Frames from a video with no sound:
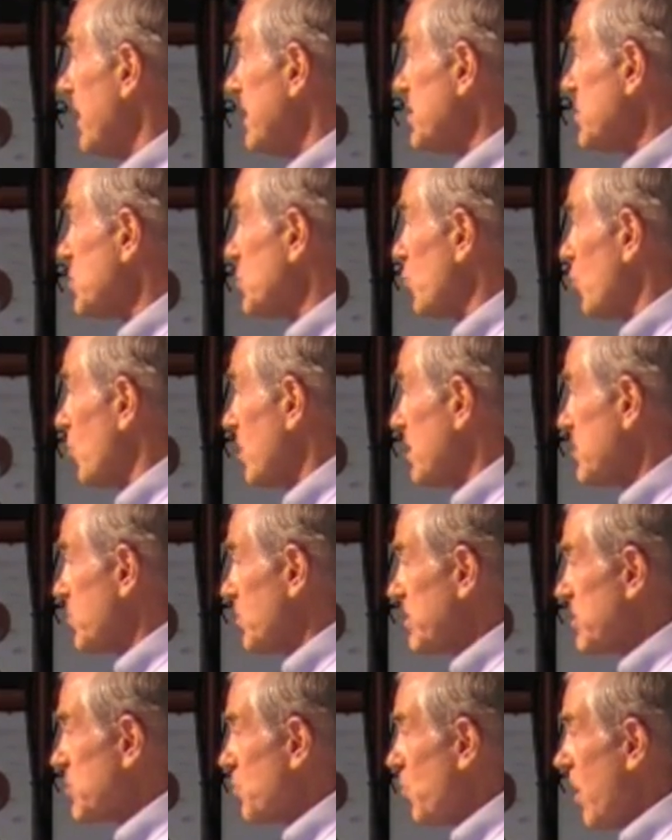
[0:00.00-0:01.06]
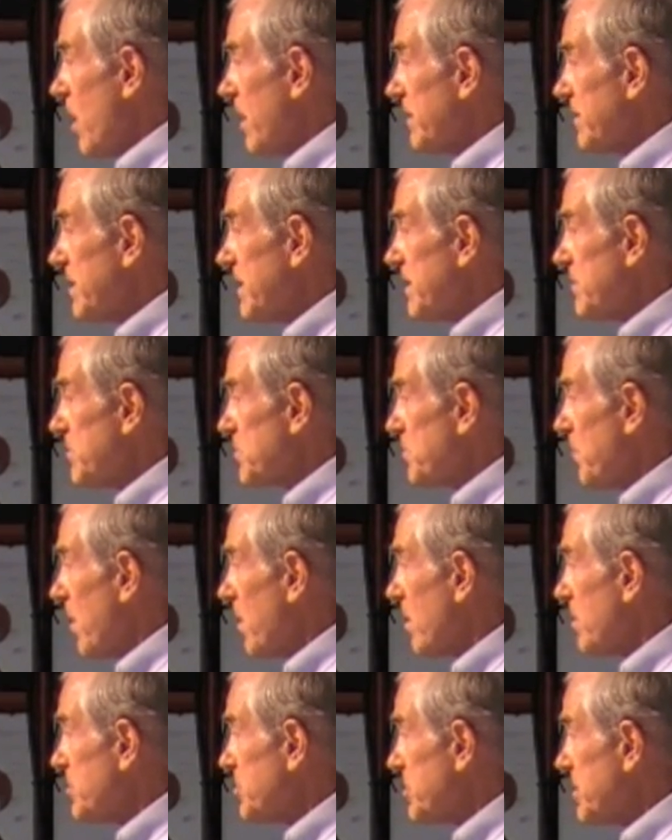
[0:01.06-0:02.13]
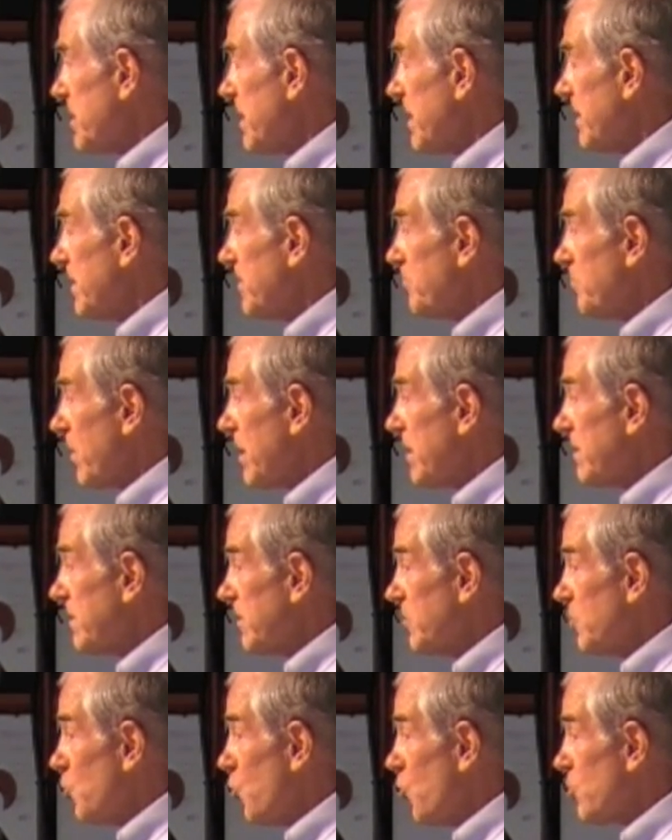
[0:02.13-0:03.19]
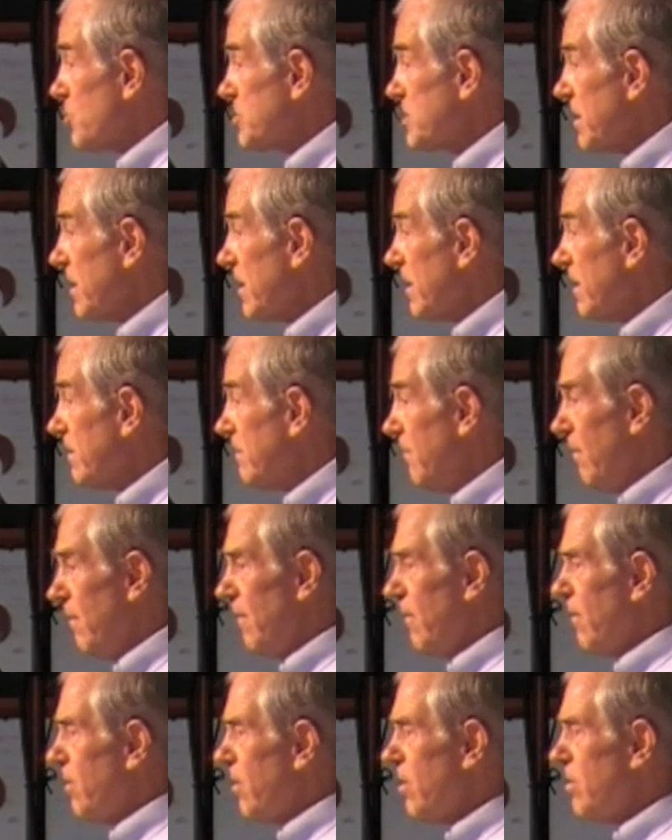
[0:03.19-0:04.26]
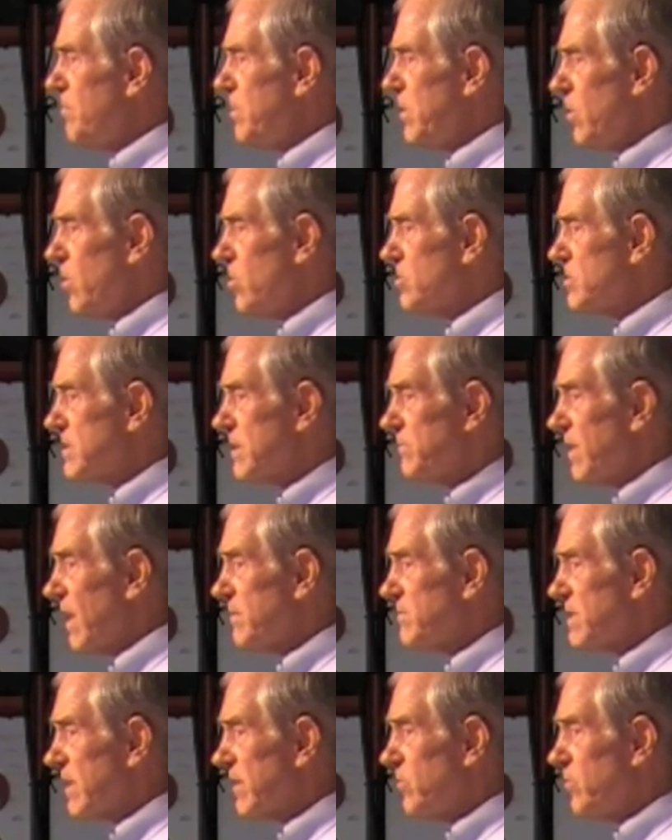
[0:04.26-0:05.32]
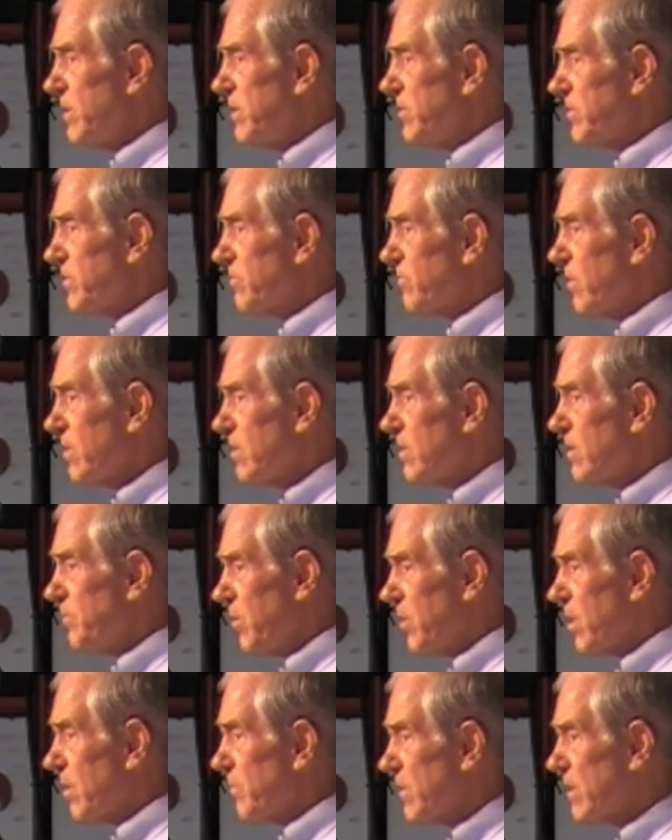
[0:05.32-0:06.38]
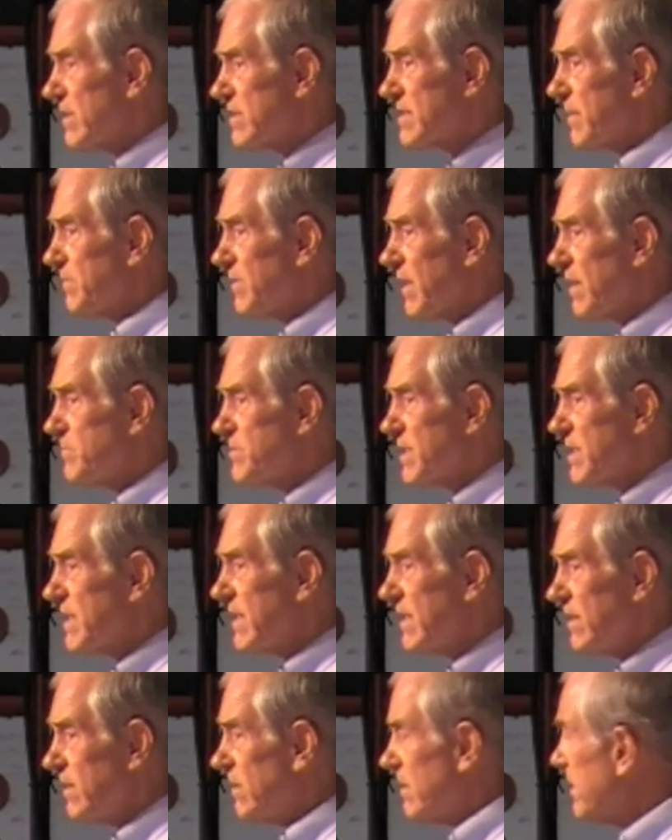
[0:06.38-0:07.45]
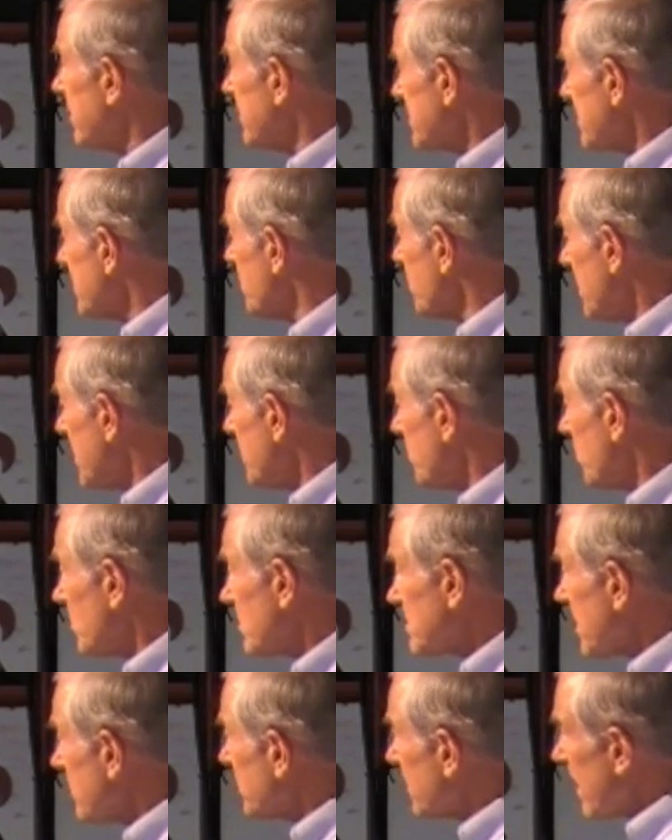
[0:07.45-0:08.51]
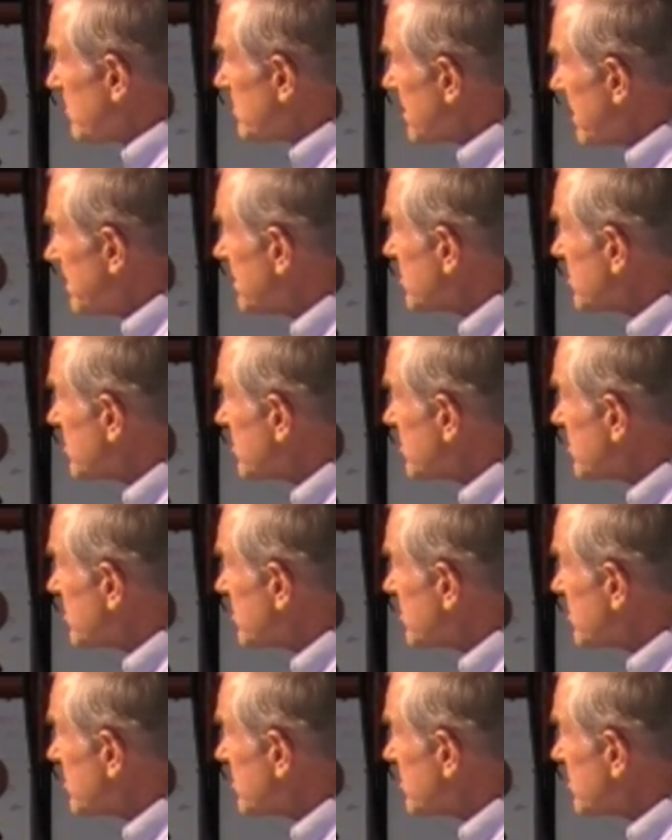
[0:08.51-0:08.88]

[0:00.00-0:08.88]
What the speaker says: Stories when SWAT teams barge in and break the doors down. Lo and behold, sometimes they go into the wrong apartment, and sometimes they kill innocent people, and sometimes they